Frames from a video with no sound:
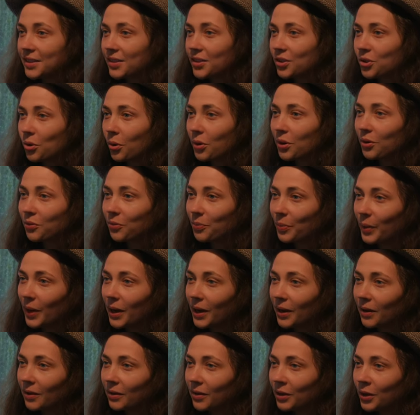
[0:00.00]
the story of
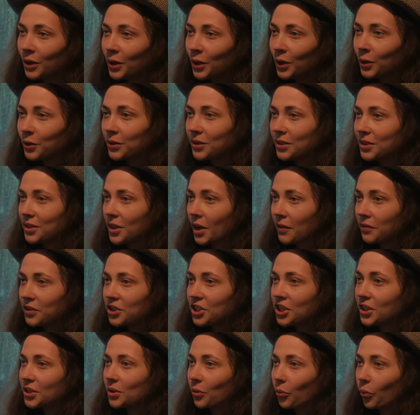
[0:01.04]
Bee, who discovers
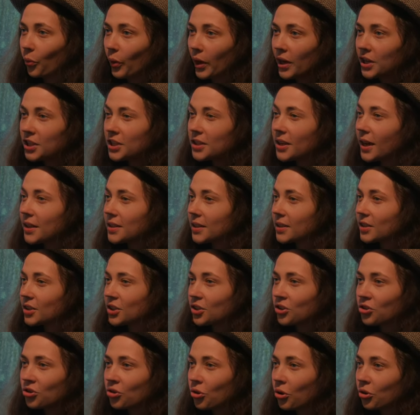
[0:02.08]
she's a witch and has
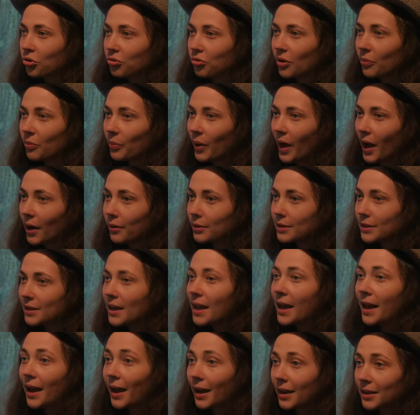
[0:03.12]
extraordinary powers
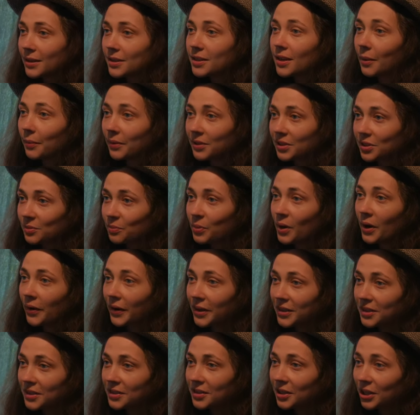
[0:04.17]
and can summon
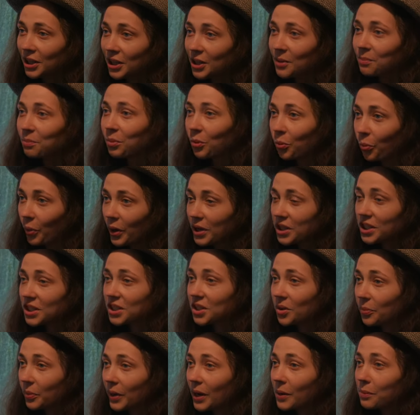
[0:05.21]
spirits. But witches
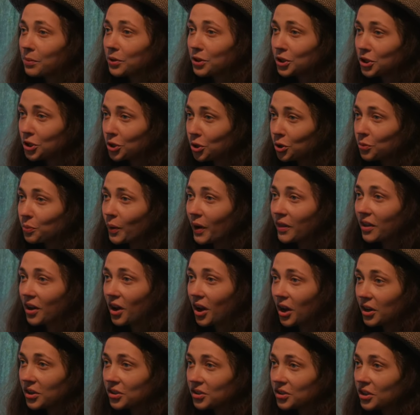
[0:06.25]
are being pursued by the
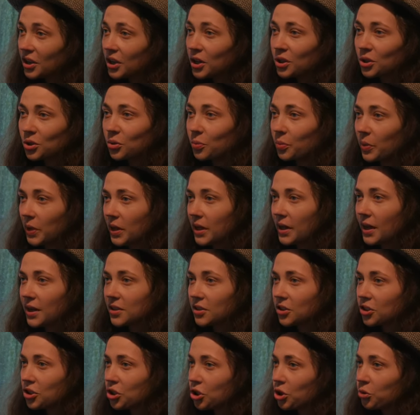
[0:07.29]
hunt, so Bee
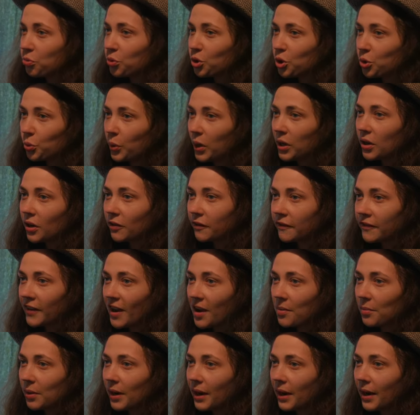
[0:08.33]
has to choose between her
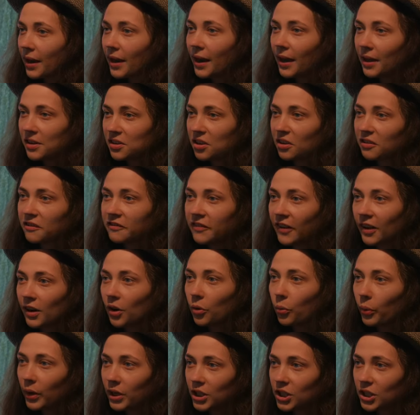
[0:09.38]
family and her fellow
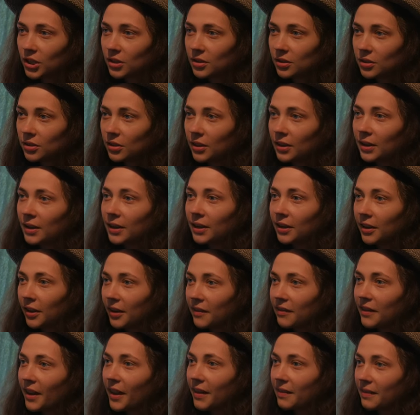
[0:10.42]
witches.
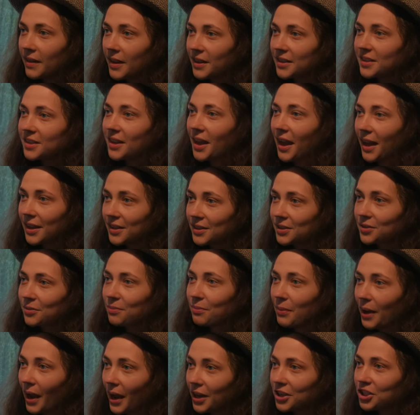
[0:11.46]
And then there's the handsome
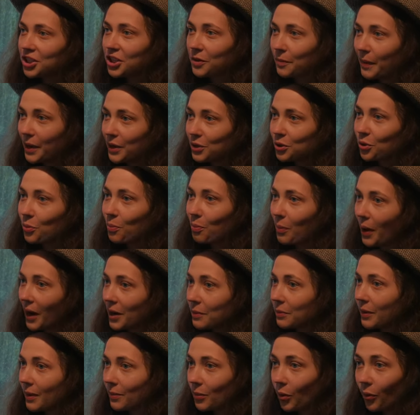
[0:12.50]
man she meets who
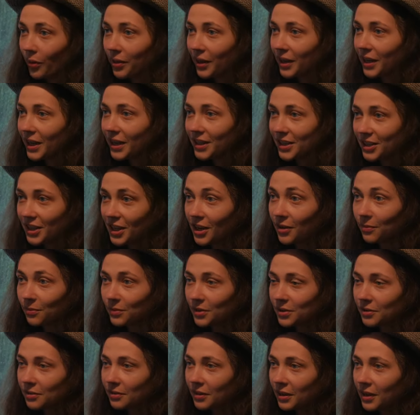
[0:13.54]
might be more than he
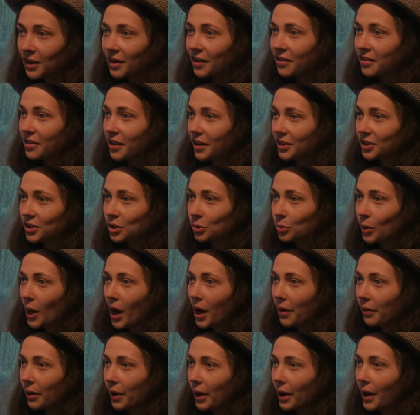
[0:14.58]
seems. There's
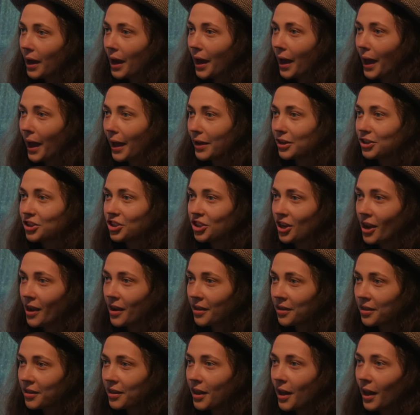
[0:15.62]
swearing and
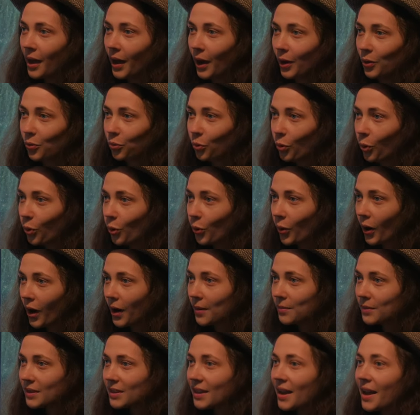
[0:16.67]
death and war
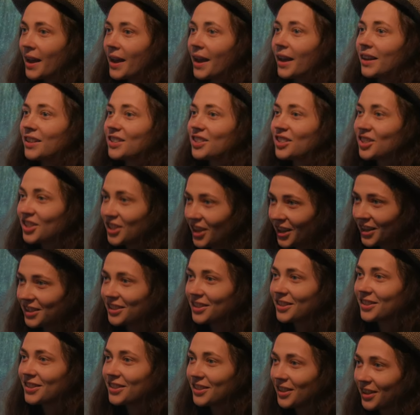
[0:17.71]
crimes and
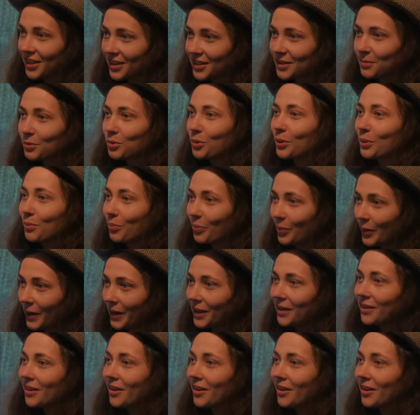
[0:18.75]
sexy scenes between Bee and